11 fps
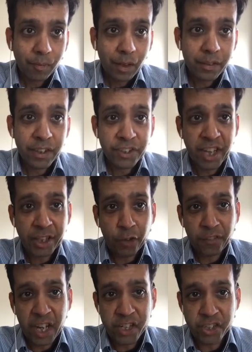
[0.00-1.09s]
the state of
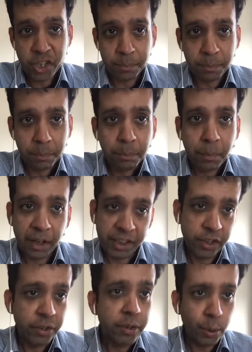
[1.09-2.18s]
AI chip
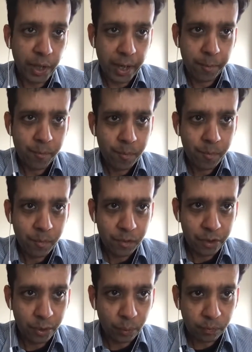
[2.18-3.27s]
market today.
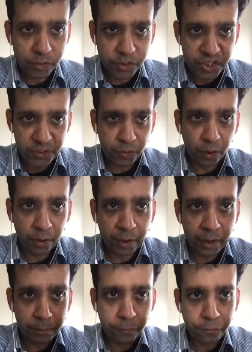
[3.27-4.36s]
So, just following
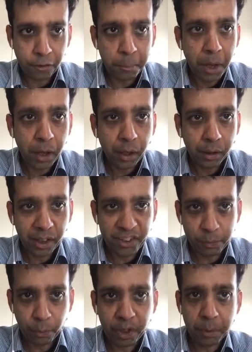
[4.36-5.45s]
up from our
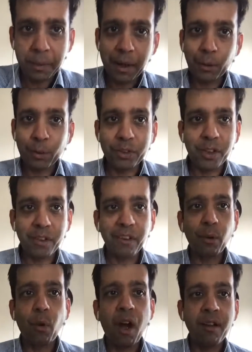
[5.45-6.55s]
last point about the
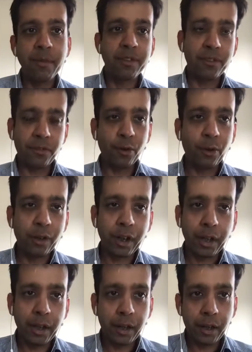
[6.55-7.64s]
requirements for
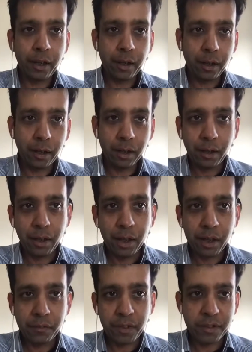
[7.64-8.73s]
AI
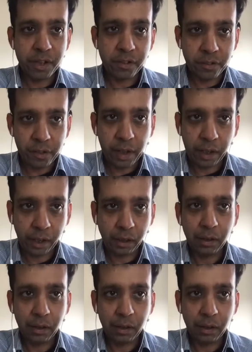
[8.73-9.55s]
inference and training,